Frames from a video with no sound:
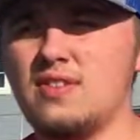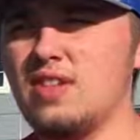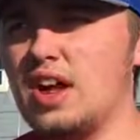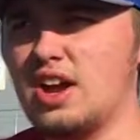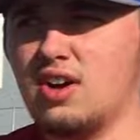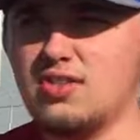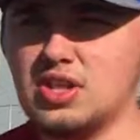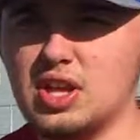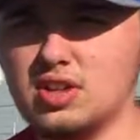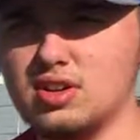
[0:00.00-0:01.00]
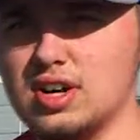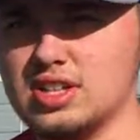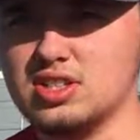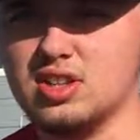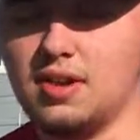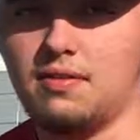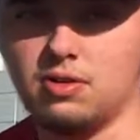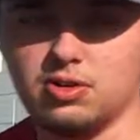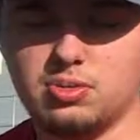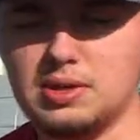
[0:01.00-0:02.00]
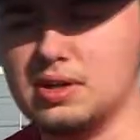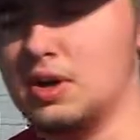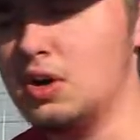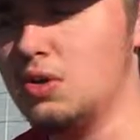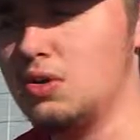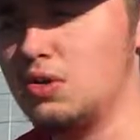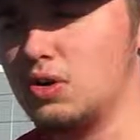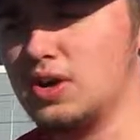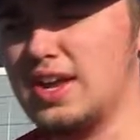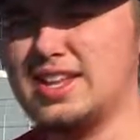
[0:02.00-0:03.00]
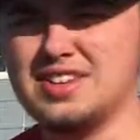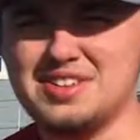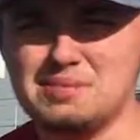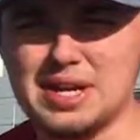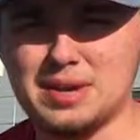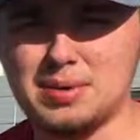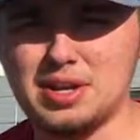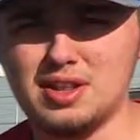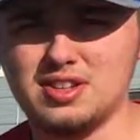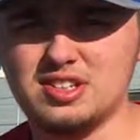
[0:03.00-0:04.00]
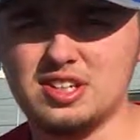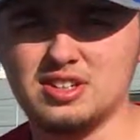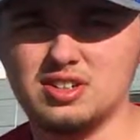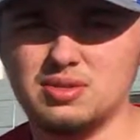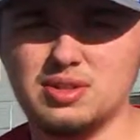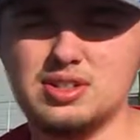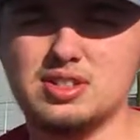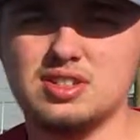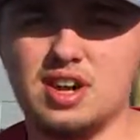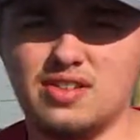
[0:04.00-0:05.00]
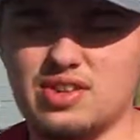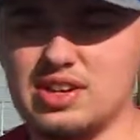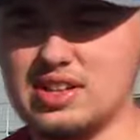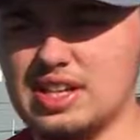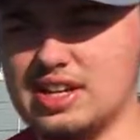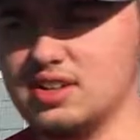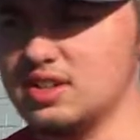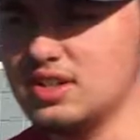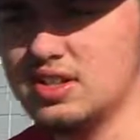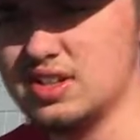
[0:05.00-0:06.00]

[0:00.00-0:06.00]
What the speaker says: flying off in the other direction at full speed, or it doesn't pick up another signal, which is not very likely.